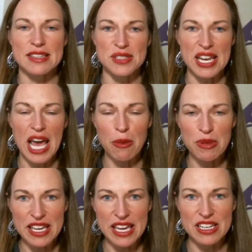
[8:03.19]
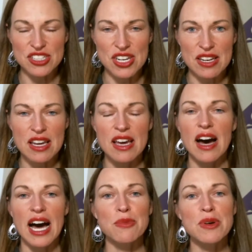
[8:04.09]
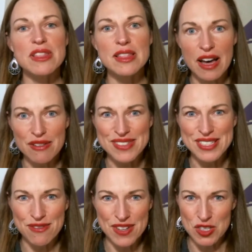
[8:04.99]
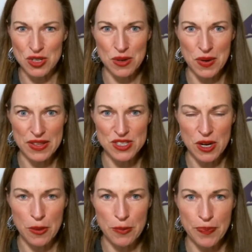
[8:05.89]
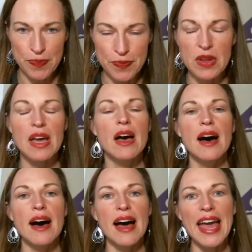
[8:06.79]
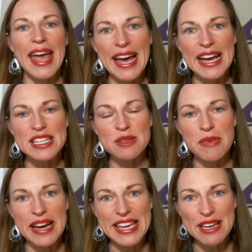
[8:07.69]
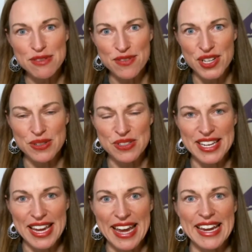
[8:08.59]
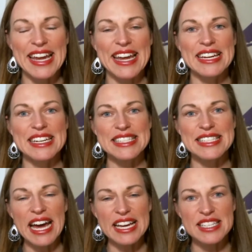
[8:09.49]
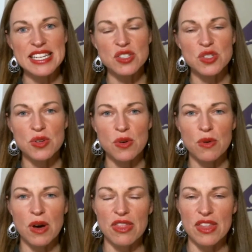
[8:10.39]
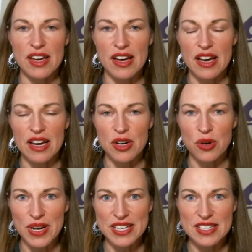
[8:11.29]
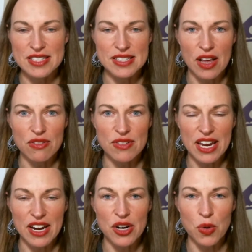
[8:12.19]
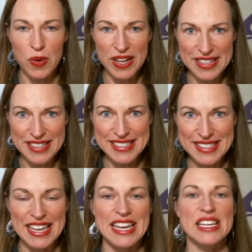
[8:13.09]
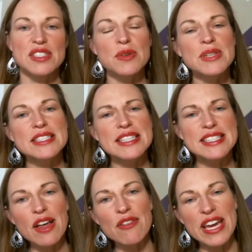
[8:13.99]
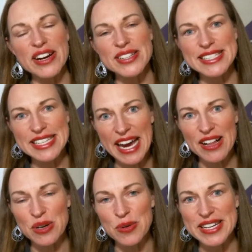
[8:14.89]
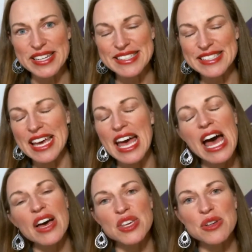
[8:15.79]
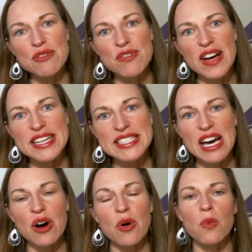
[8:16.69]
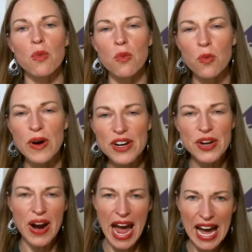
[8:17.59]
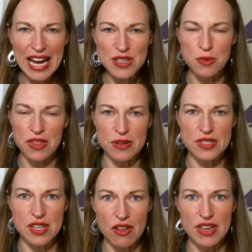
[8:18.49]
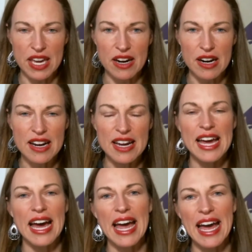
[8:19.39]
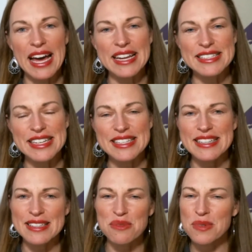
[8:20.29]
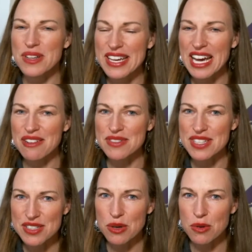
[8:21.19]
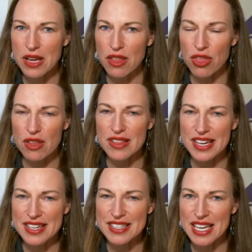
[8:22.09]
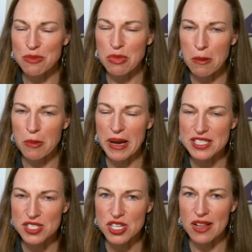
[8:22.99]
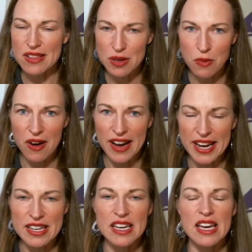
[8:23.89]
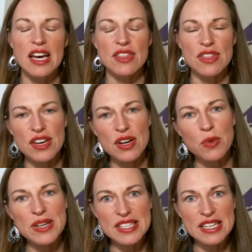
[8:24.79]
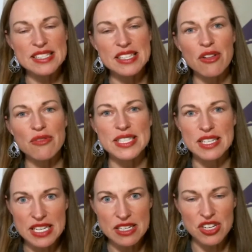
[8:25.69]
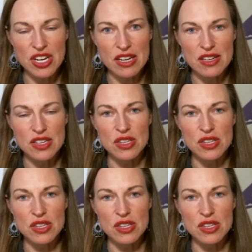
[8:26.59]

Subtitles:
There's an application. I would love to feature you on the show. And my gift for you today is access to the Courageous Self-Care Quiz. So it's the self-care style quiz. You'll find out where you're at with your self-care. And it doesn't really have to do with, like I said, bubble baths, chocolate, and wine. The quiz in itself is a teaching.